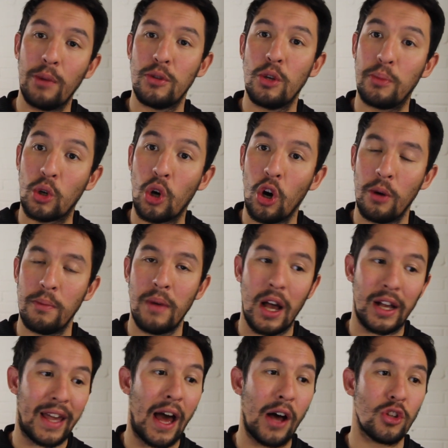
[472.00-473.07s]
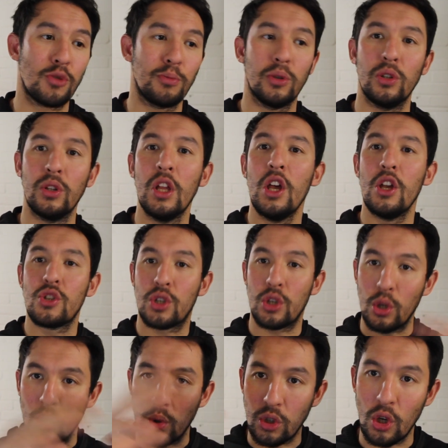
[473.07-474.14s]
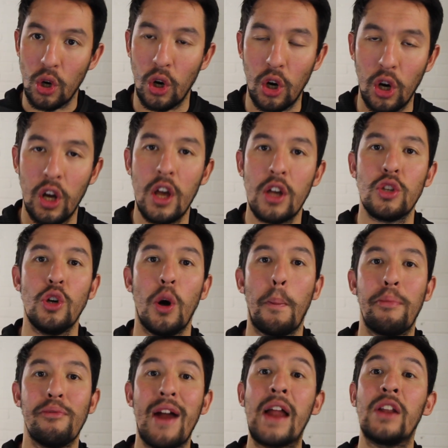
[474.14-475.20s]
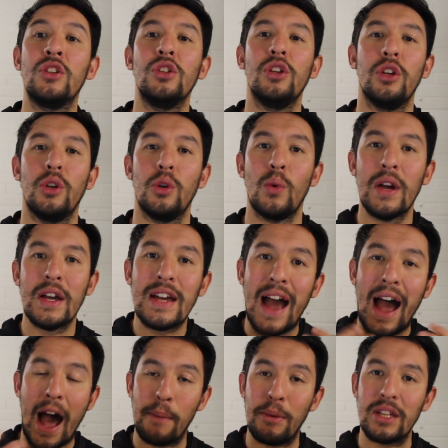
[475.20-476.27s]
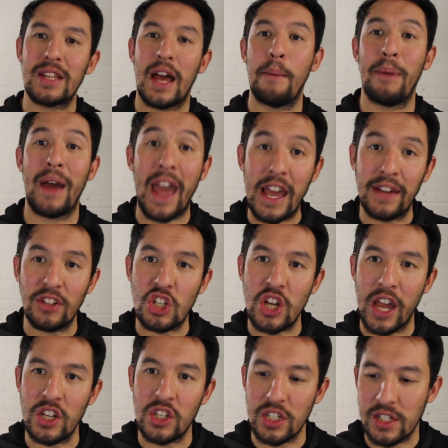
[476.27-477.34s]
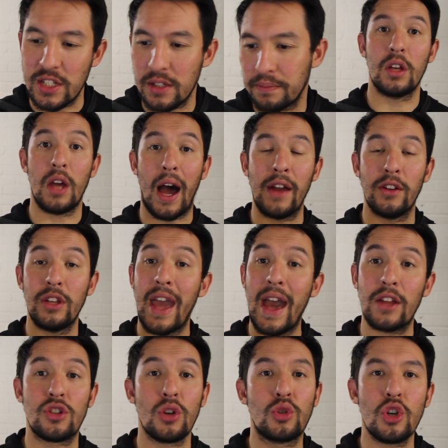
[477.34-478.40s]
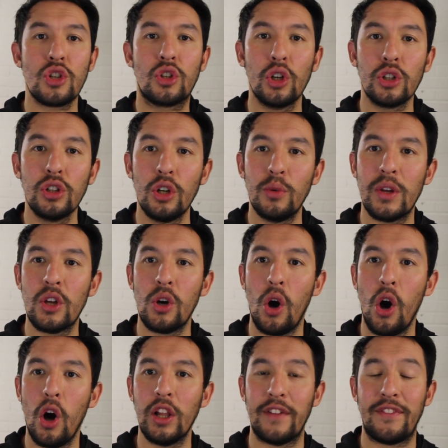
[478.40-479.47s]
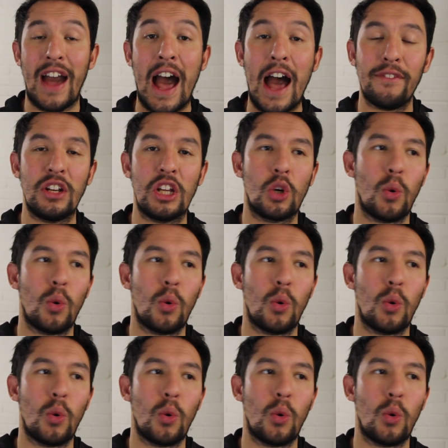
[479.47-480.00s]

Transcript: you become accountable to your brand new habits and behavior changes. And yeah, so just good luck with it all. If you have any